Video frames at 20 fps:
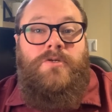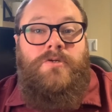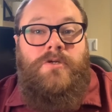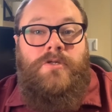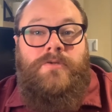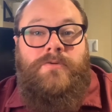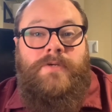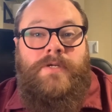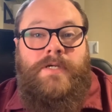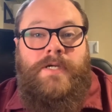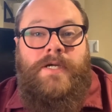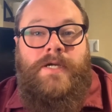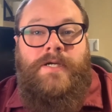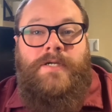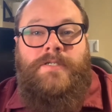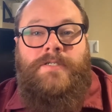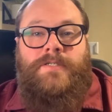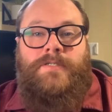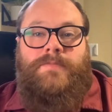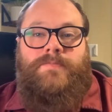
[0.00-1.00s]
3
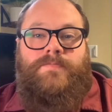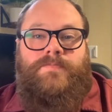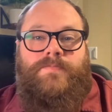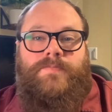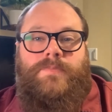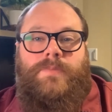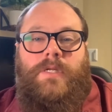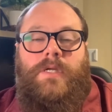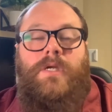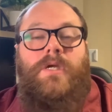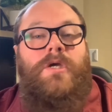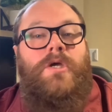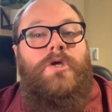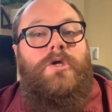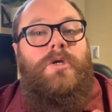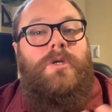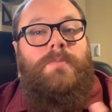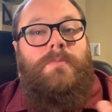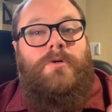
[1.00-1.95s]
years, your